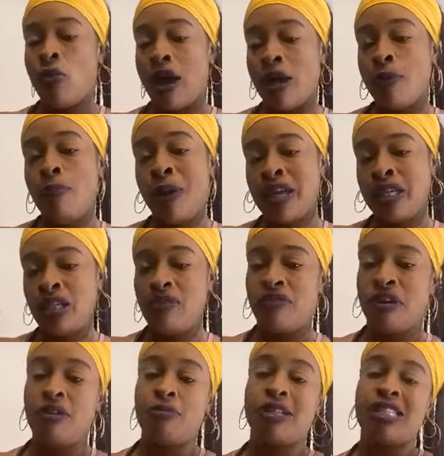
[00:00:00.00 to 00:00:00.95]
I waiting
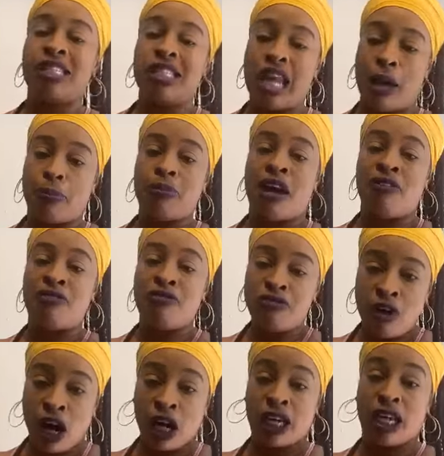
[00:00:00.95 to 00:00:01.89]
patiently for them to slap
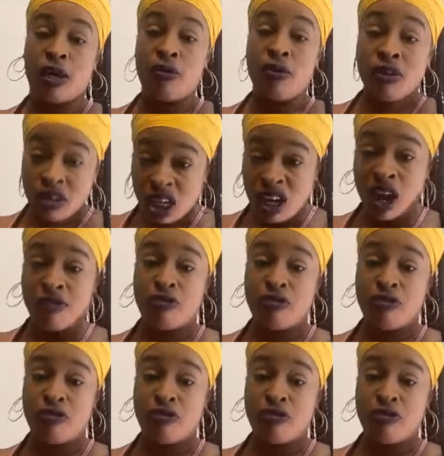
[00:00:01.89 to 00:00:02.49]
that fucking